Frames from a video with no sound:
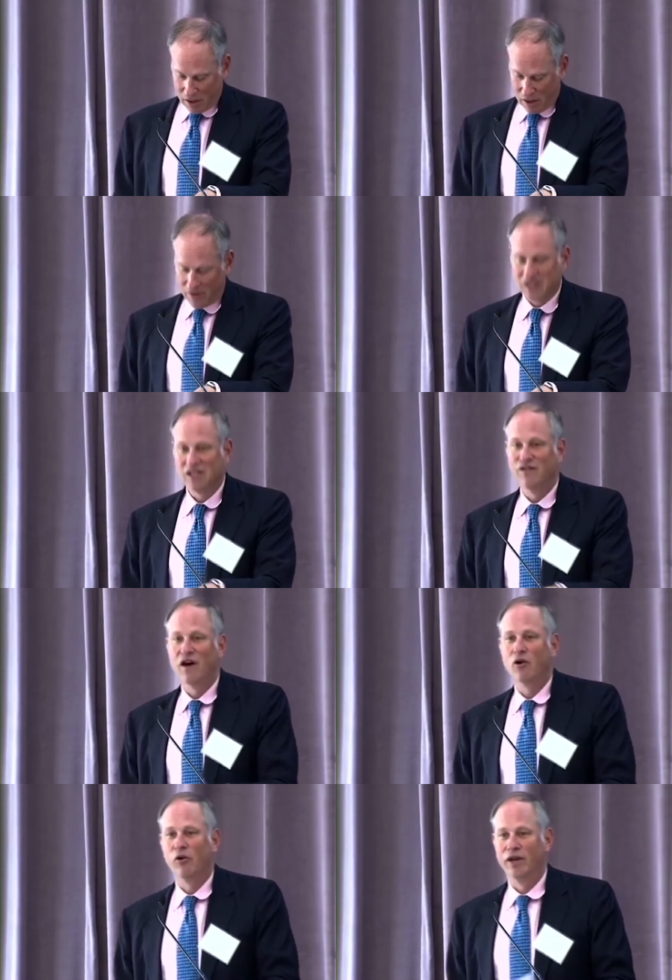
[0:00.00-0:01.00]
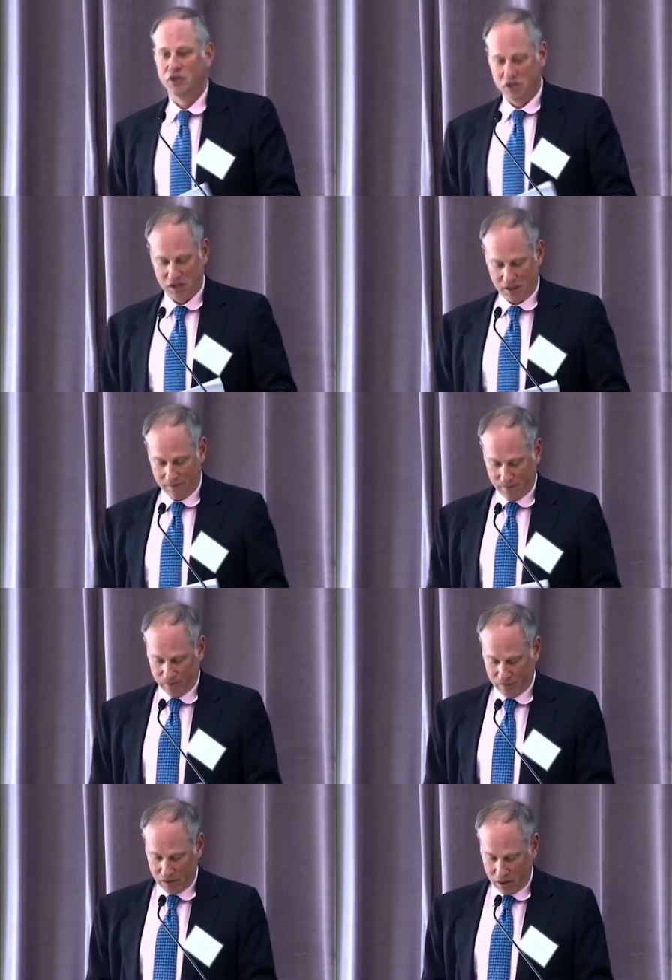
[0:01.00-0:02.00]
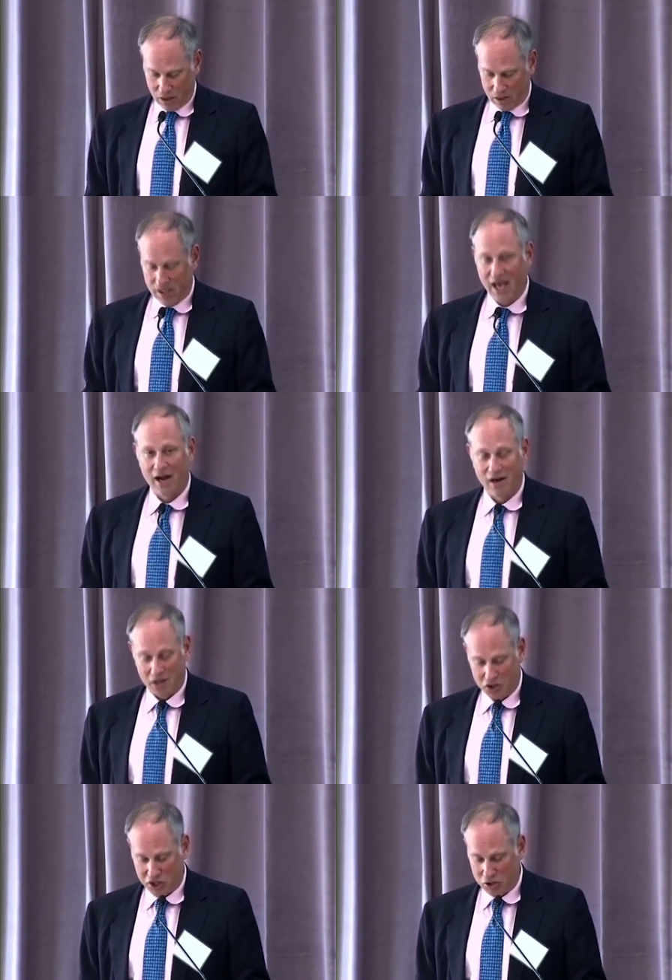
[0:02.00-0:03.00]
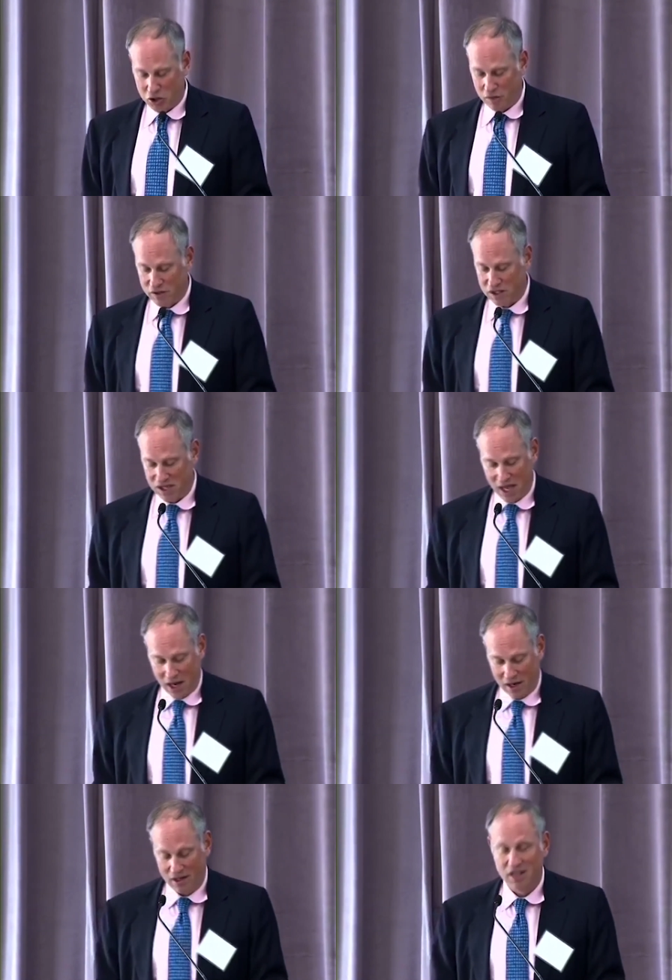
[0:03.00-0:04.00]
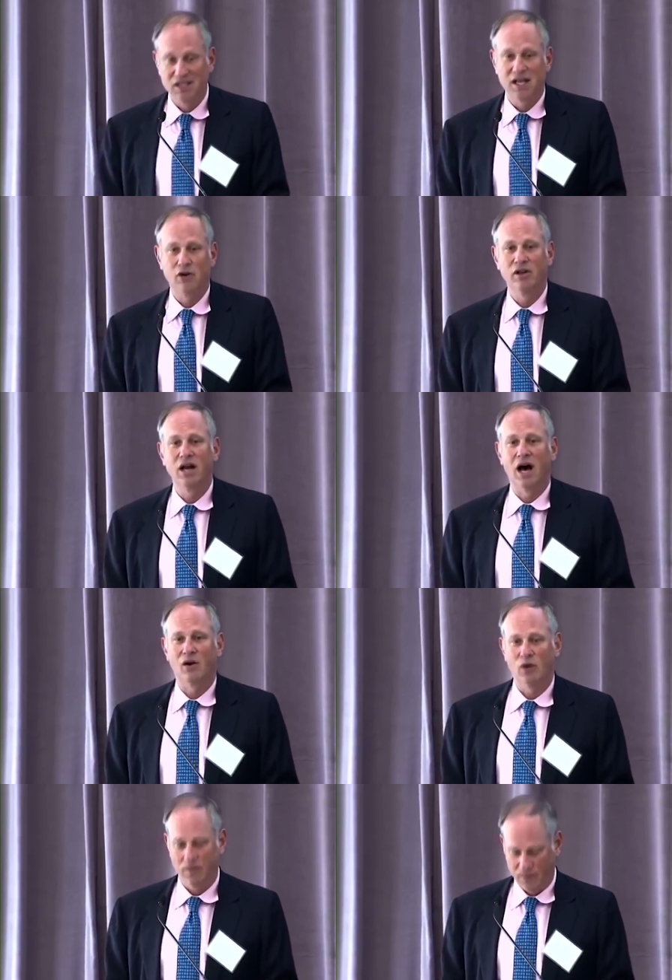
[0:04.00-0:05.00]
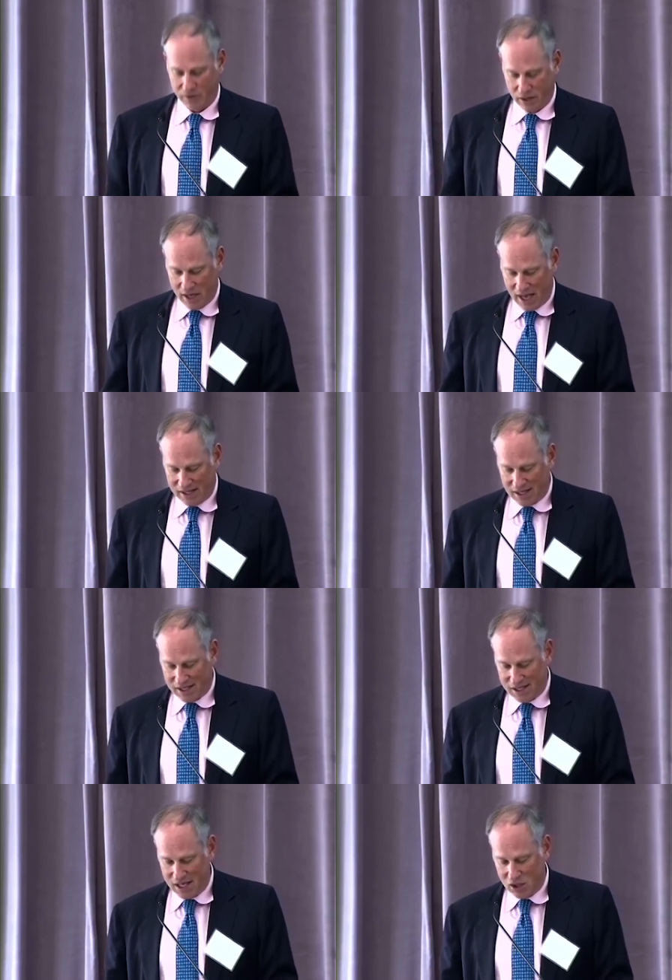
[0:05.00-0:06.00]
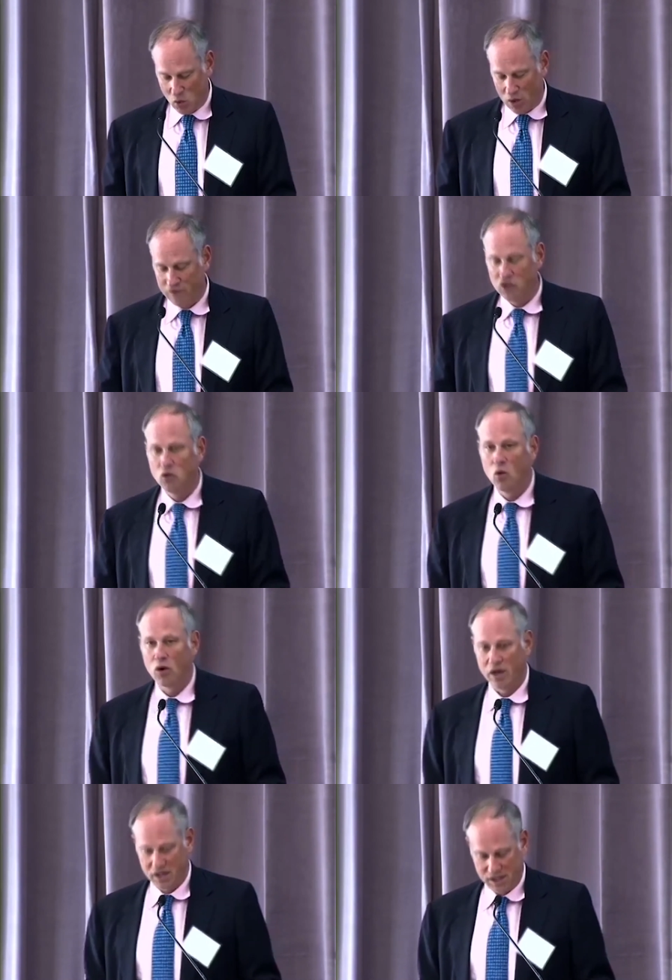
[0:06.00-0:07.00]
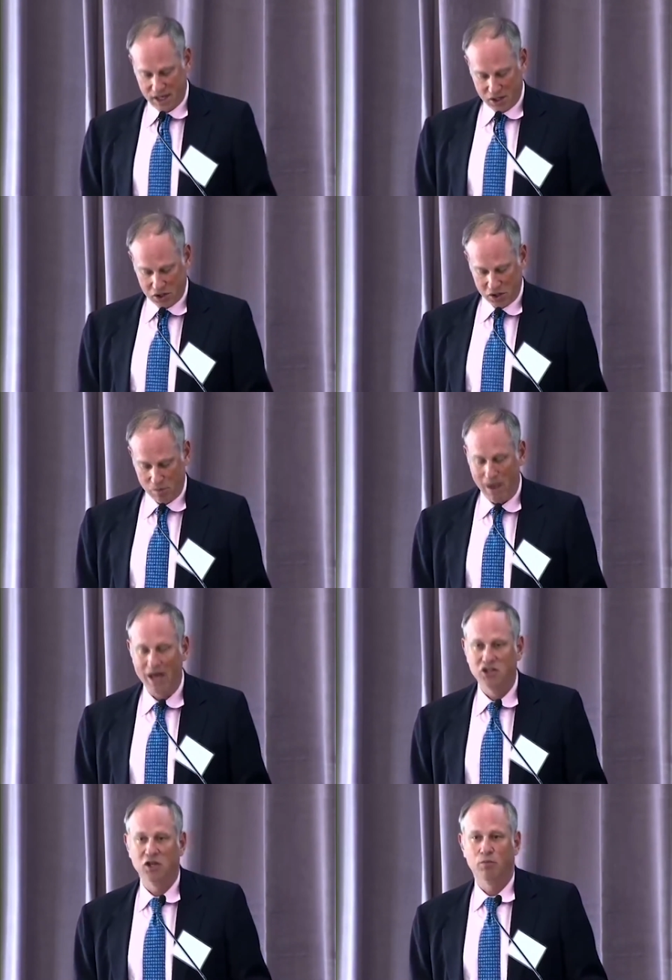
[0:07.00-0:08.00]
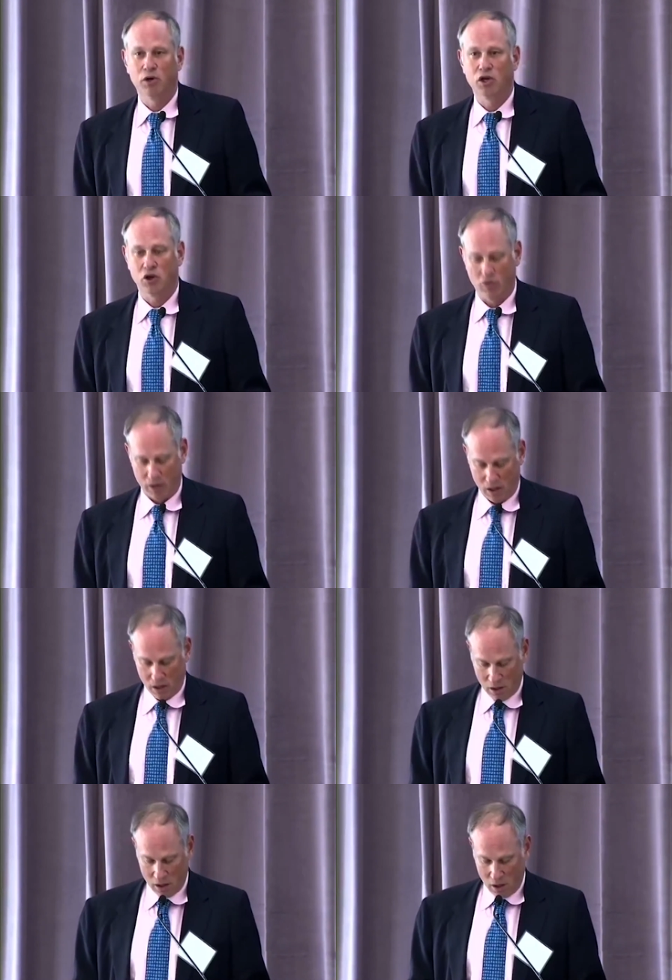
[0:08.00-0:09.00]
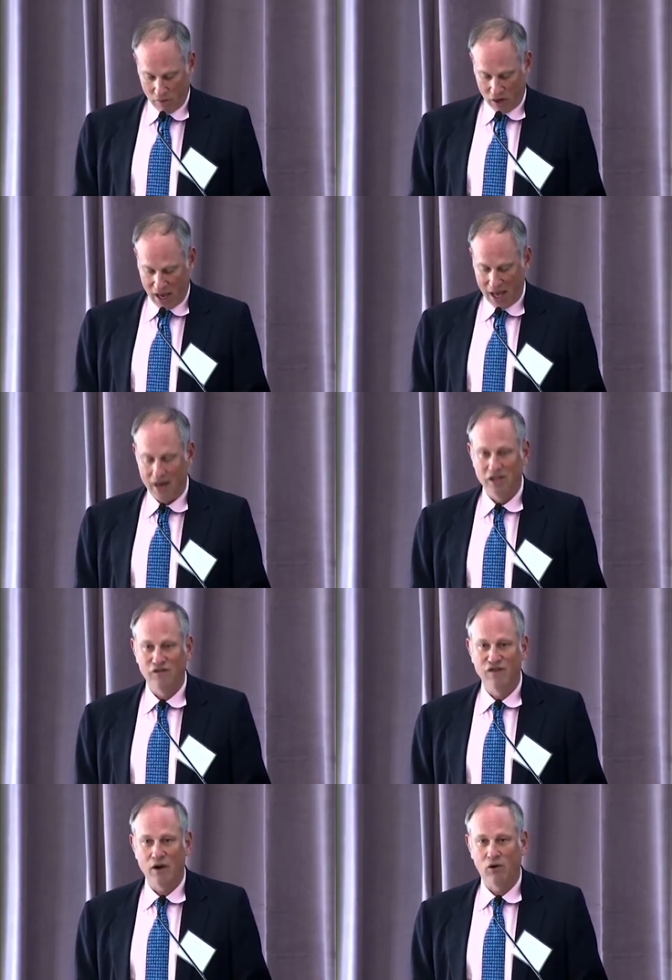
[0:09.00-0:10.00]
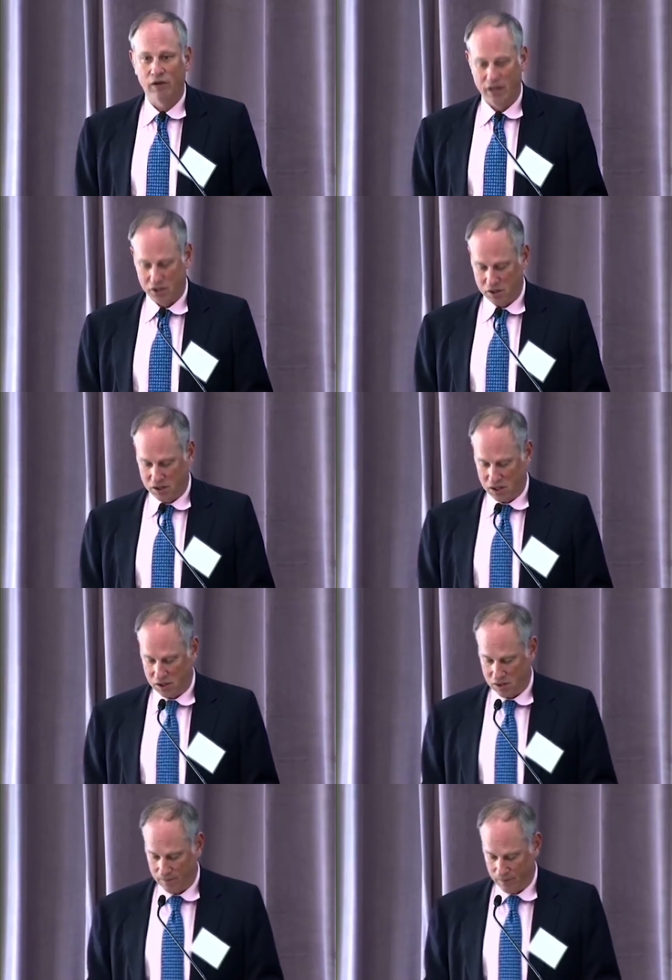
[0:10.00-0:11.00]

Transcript: This is a federal agency, Canada, Shared Services Canada. It's centered in Ottawa. SSC is one of 2 organizations managing procurement for Canada's federal agencies.